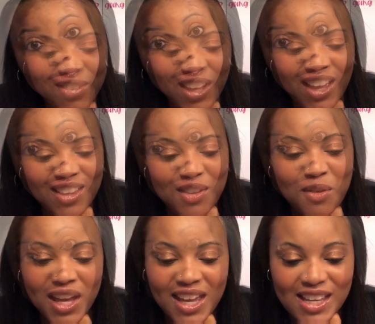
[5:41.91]
Like, the
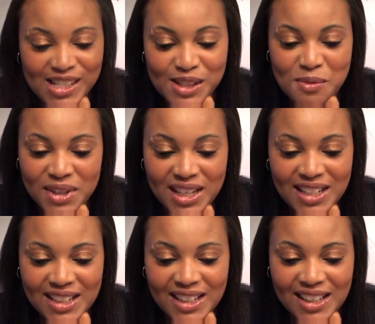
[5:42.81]
way he
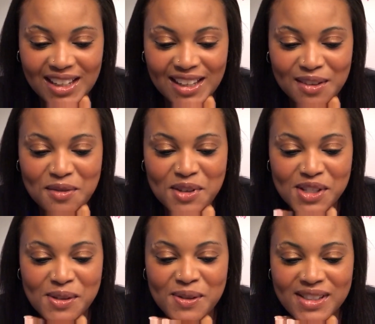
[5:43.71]
explained it, it
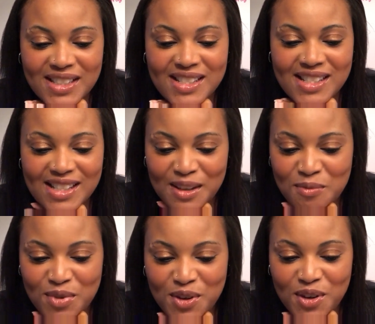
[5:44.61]
was really
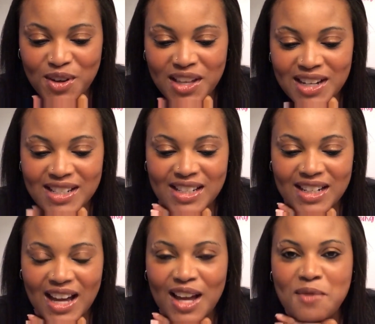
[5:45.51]
simple, and it
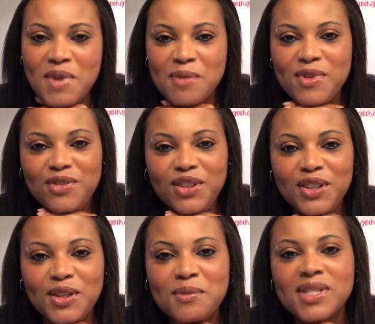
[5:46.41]
did kind of make me feel
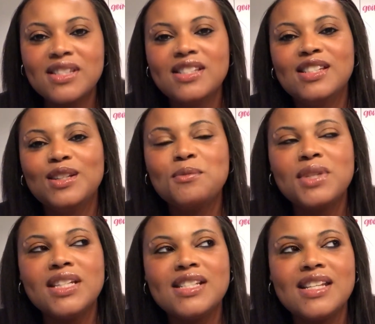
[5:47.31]
a little bit
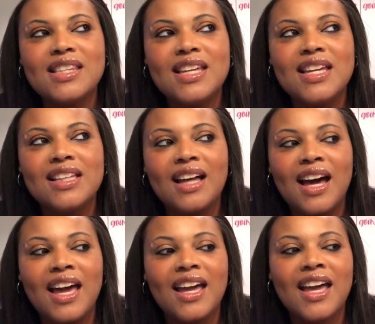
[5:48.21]
stupid to think
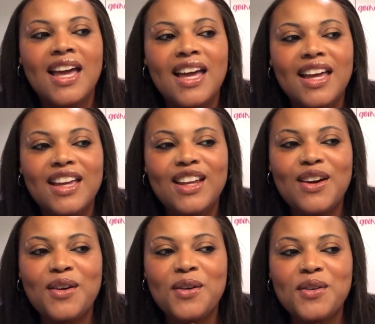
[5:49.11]
like,
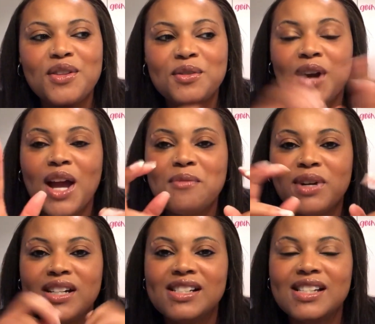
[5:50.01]
the right
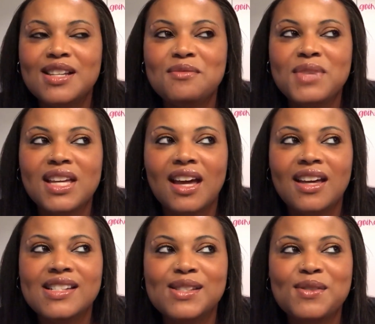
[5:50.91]
person,
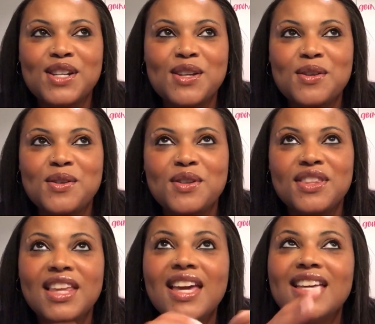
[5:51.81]
because when you
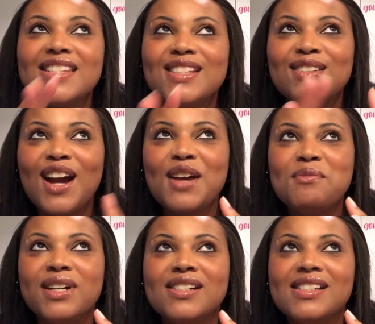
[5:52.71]
think it's the right
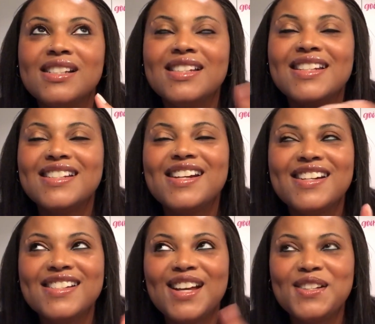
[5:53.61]
person, then it
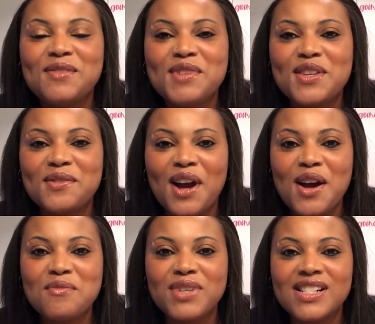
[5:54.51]
turns out to be the
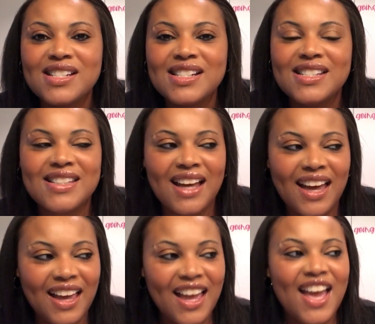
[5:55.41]
wrong person. It's
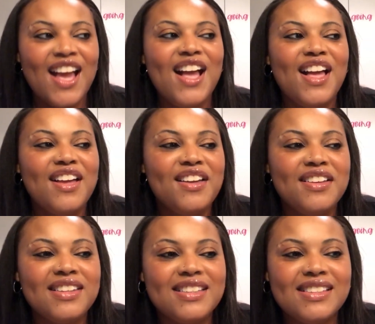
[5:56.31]
like,
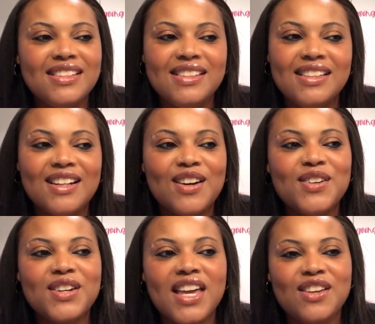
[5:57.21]

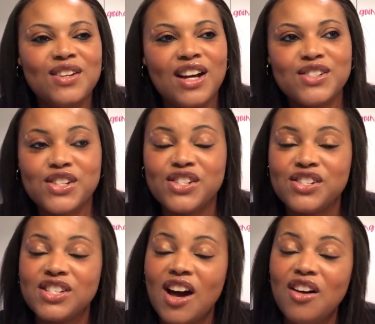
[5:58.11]
can you not trust
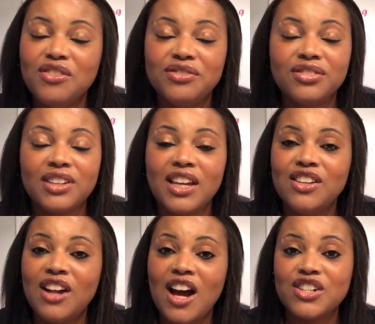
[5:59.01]
yourself? Can
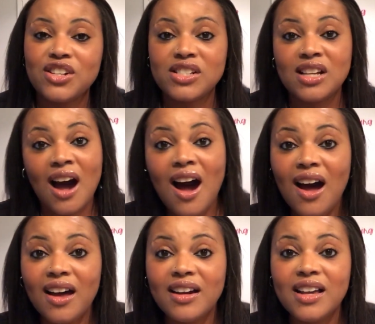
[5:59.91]
you not trust
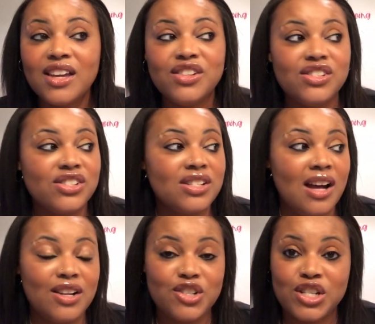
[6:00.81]
God? Can you just
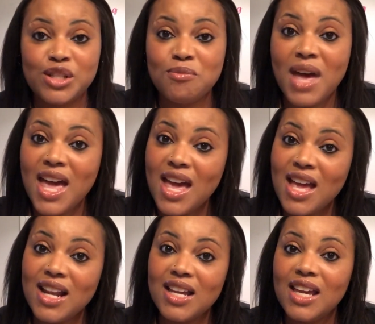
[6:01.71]
not trust men?